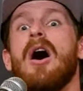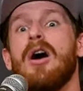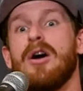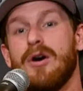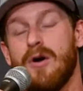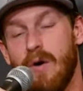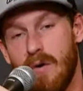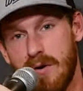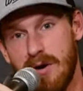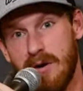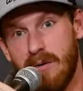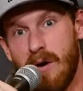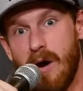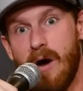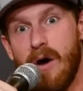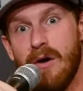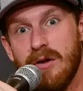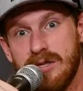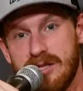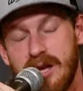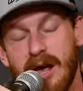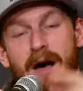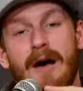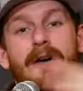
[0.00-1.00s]
Cody
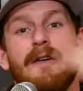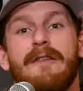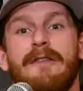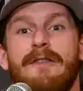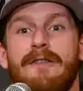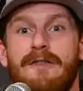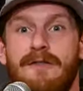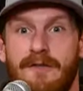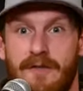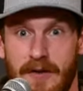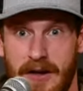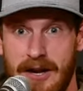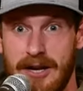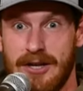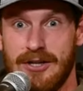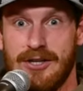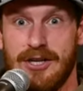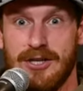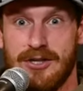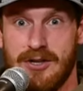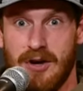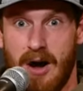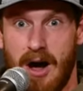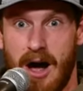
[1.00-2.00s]
Rhodes
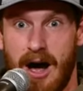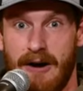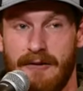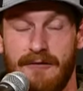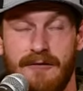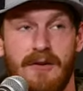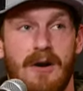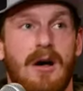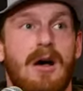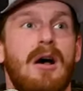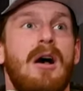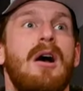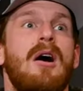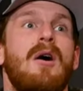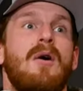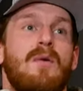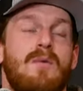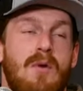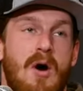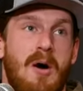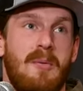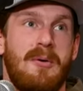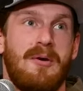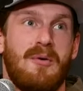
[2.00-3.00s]
finishes off
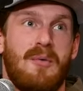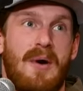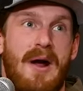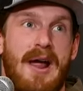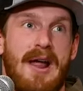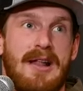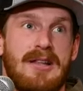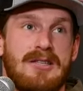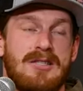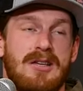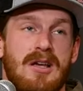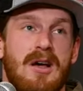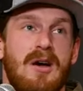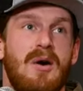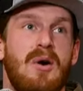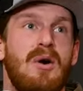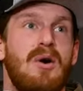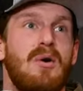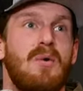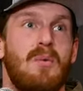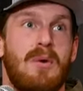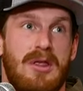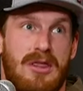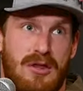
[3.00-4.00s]
Roman Reigns
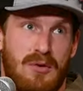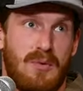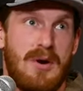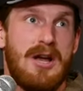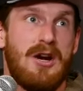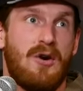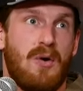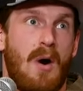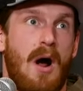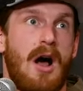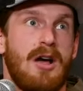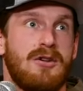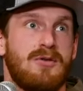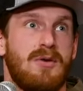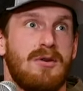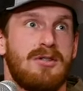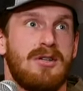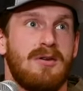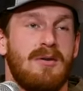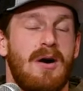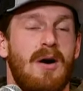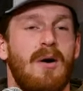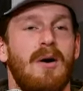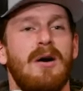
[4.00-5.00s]
with 3 crossroads
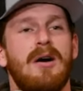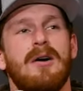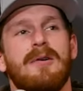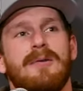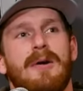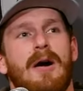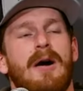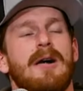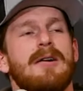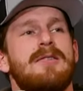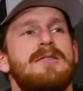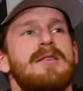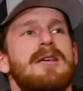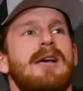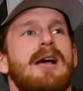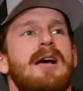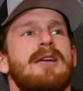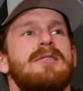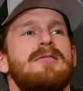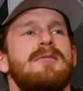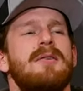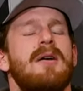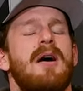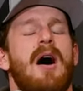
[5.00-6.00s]
in a row. All right, see you
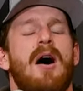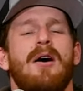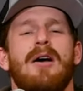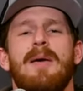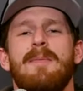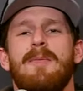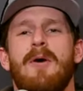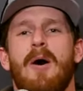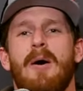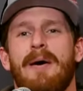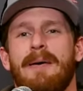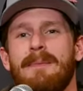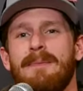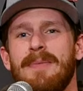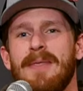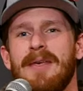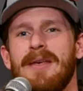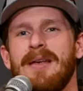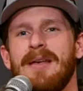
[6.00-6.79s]
guys. I'll keep going.